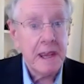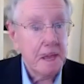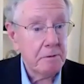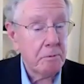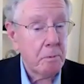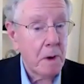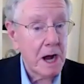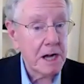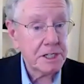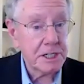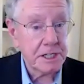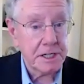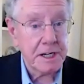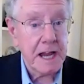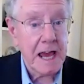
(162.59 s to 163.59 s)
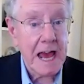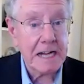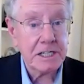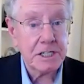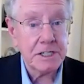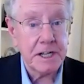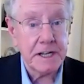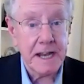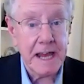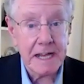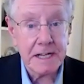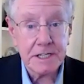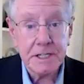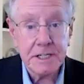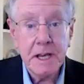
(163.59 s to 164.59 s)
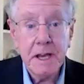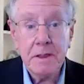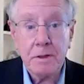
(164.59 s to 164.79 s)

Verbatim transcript: if Washington actually enacts